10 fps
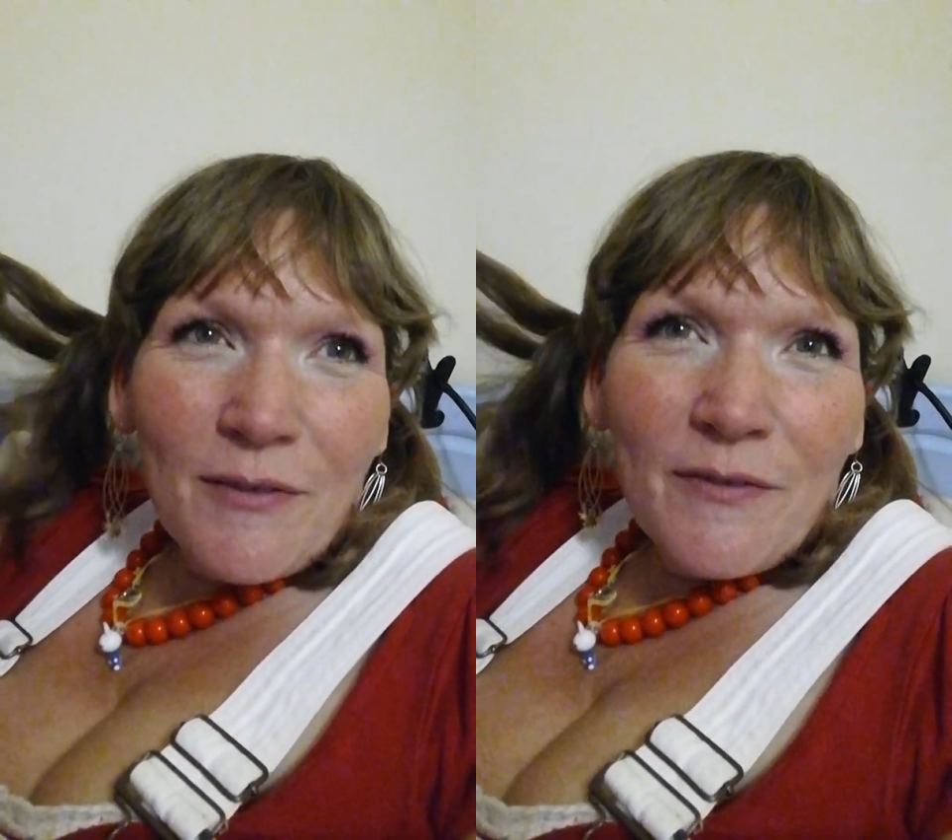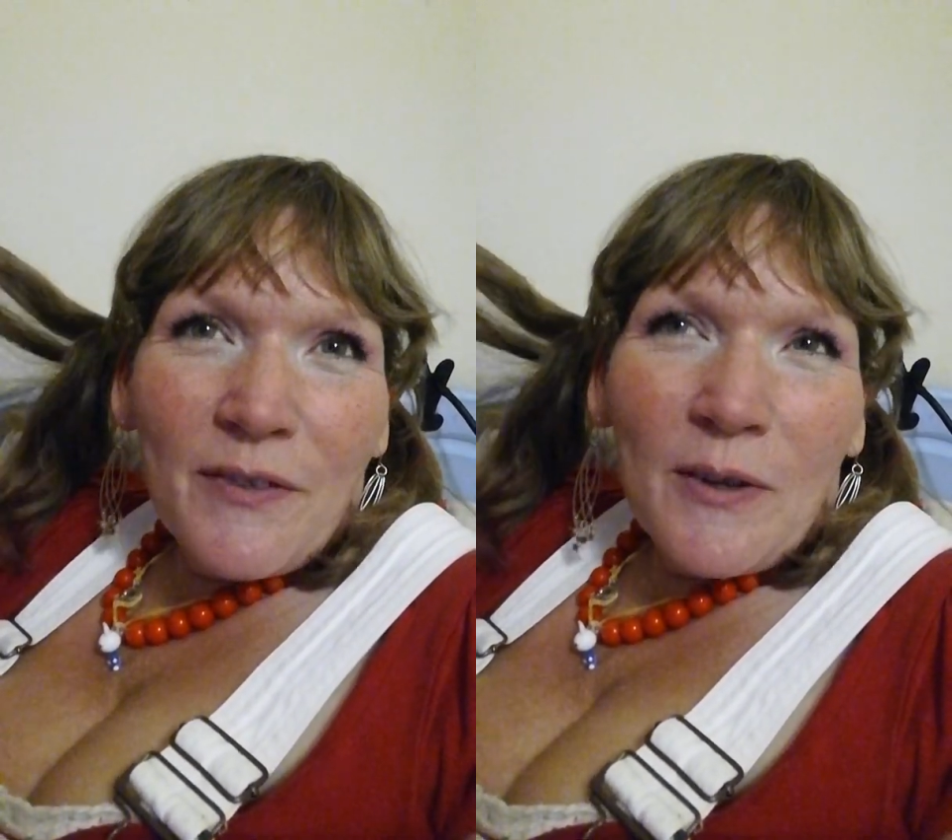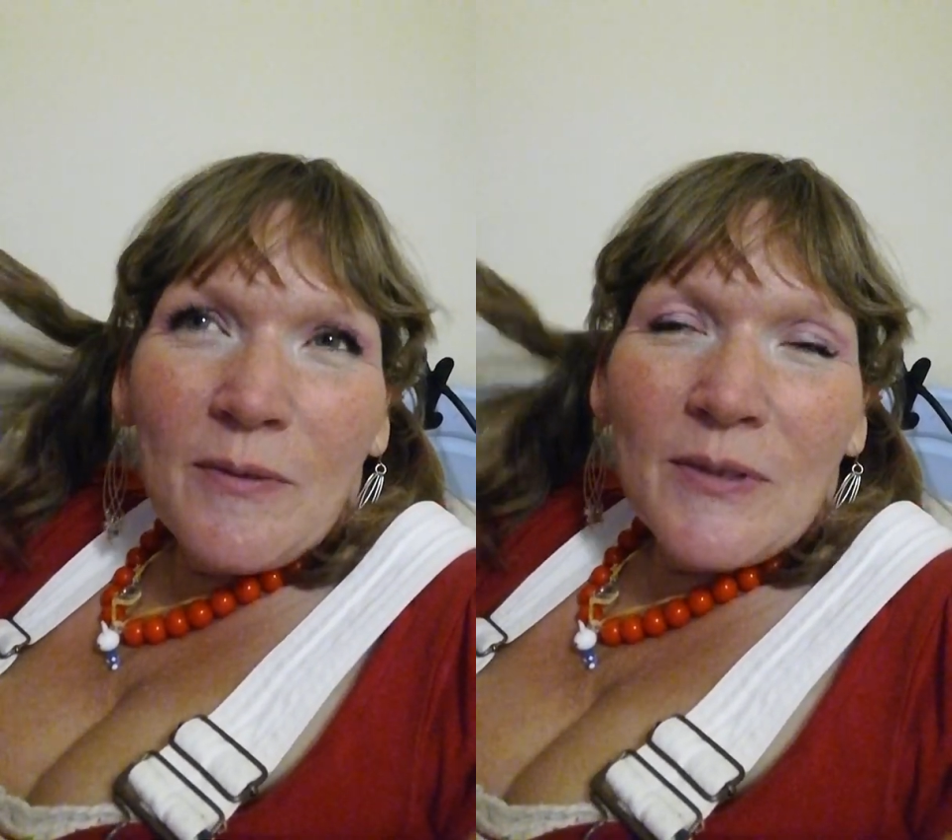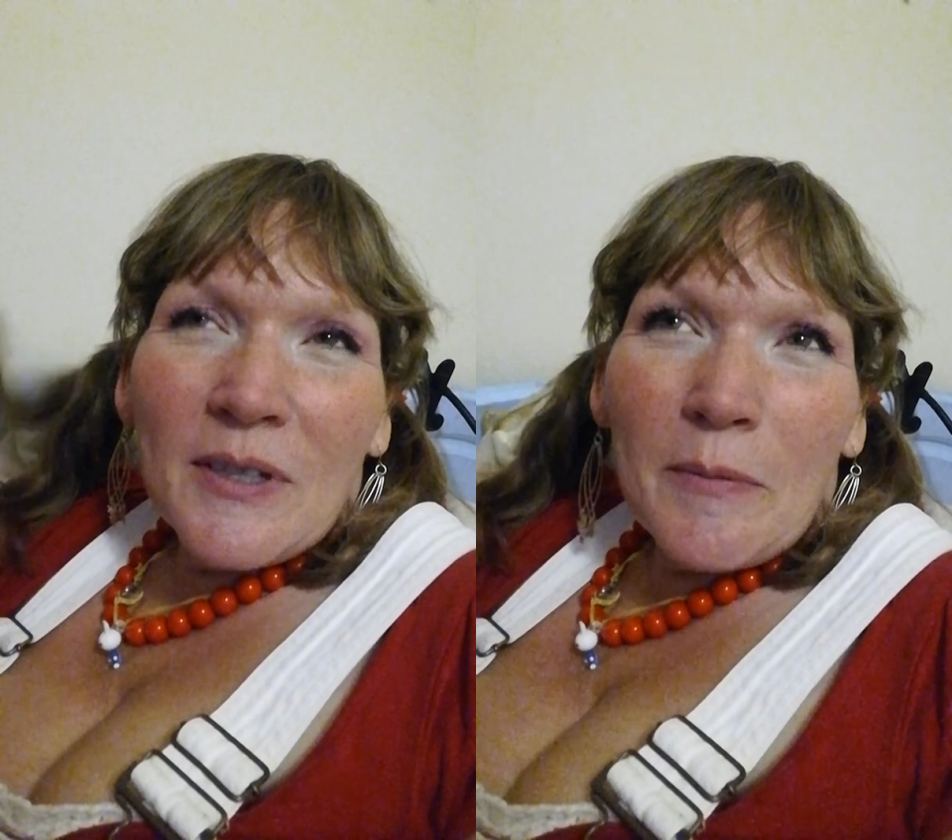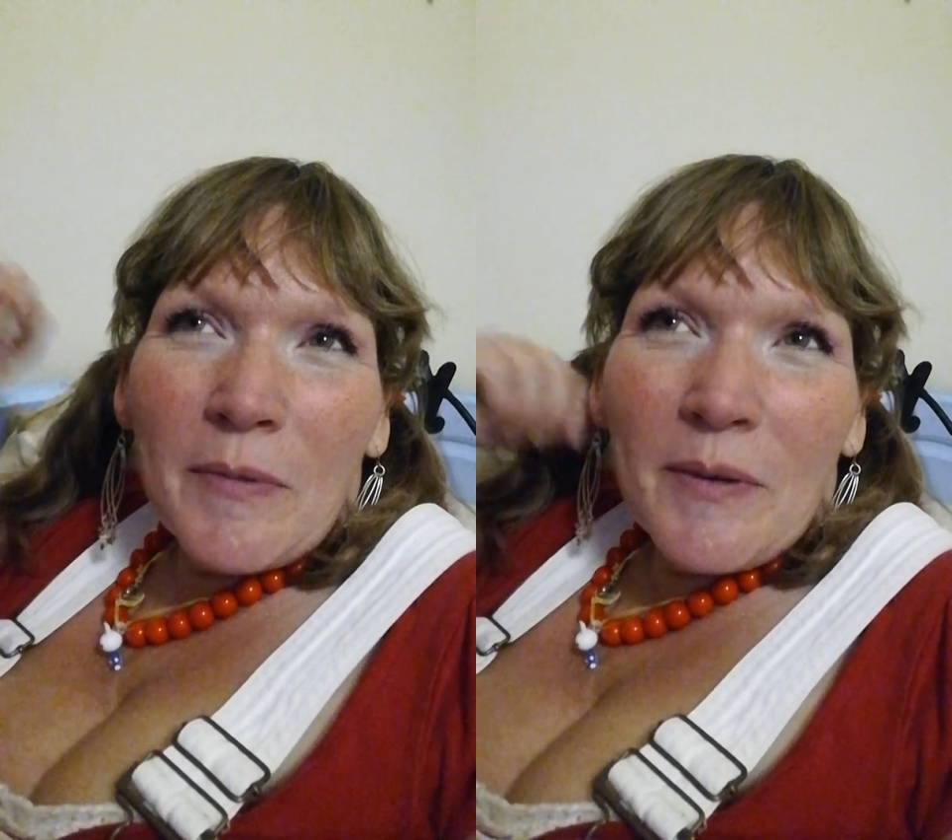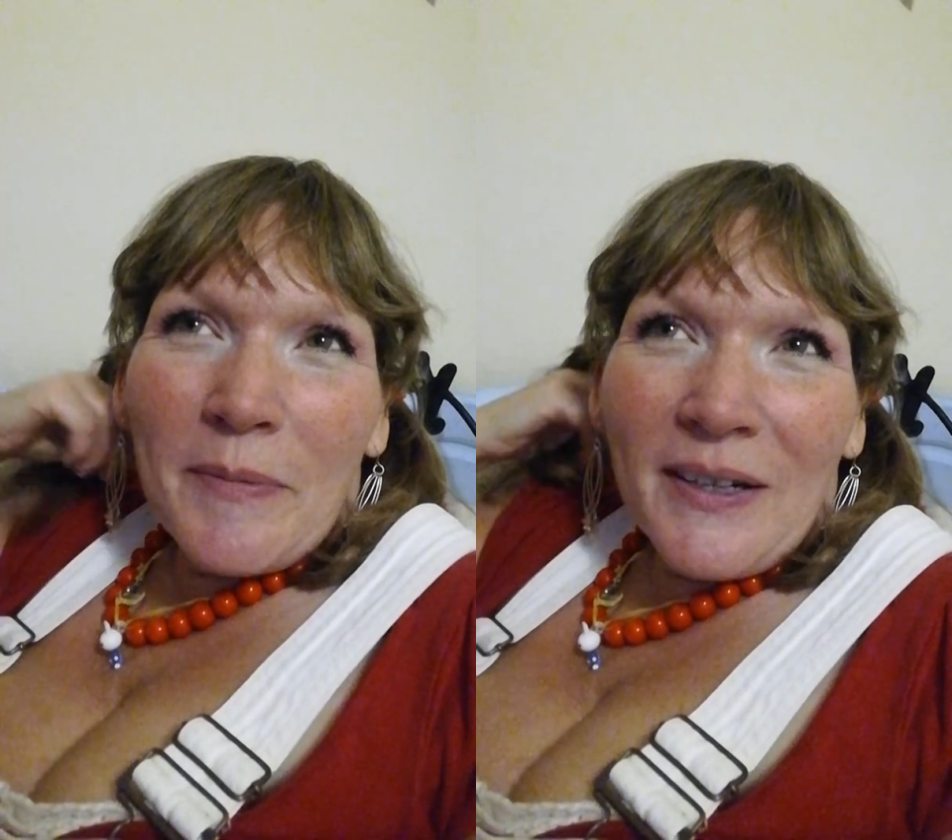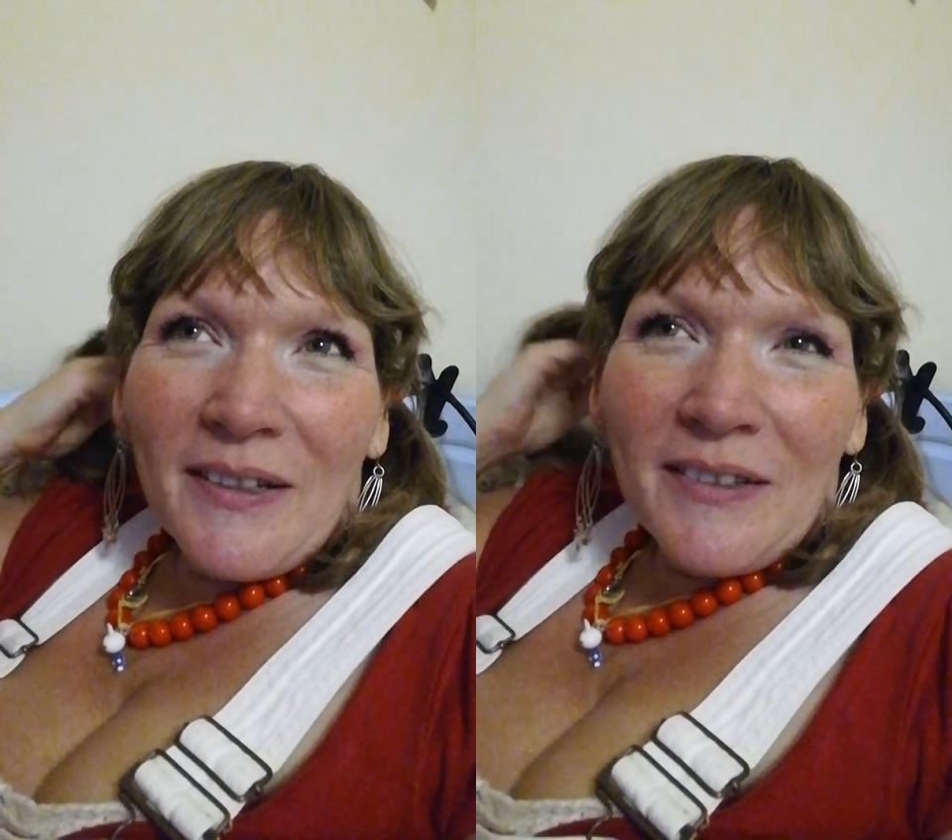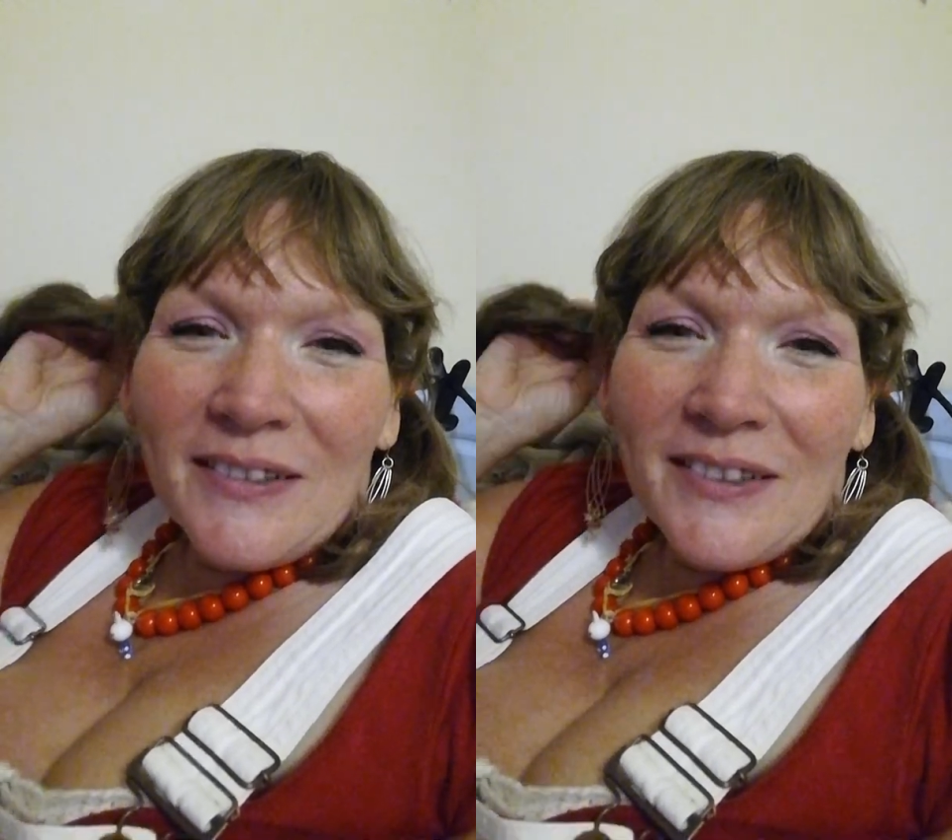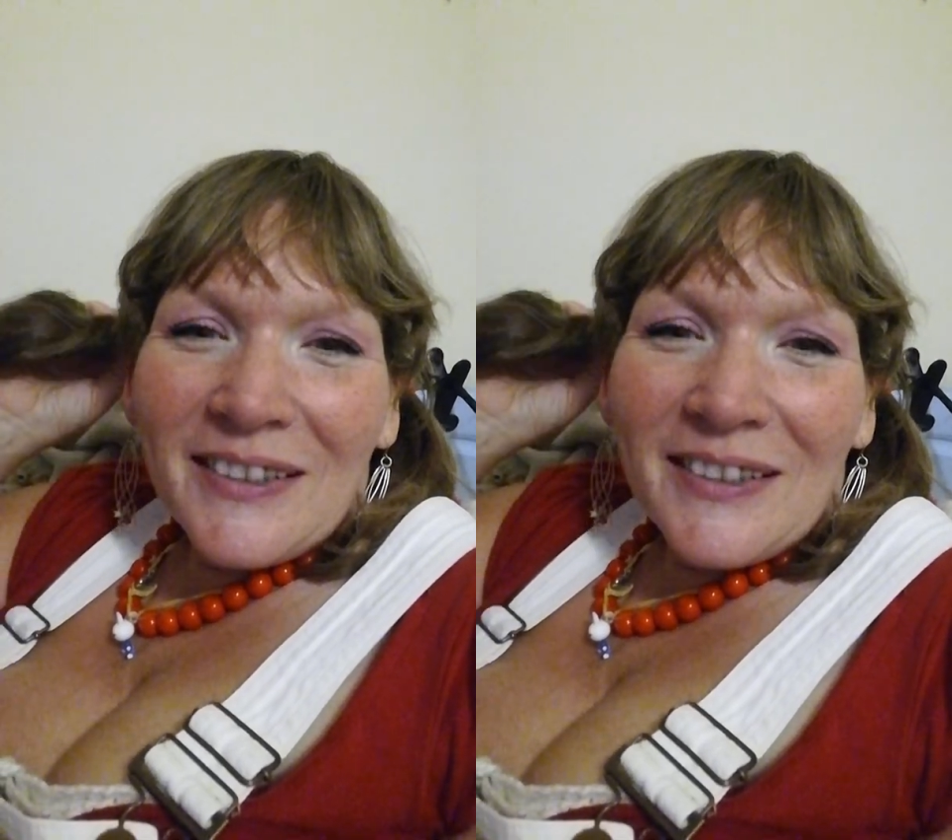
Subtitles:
Phoned up about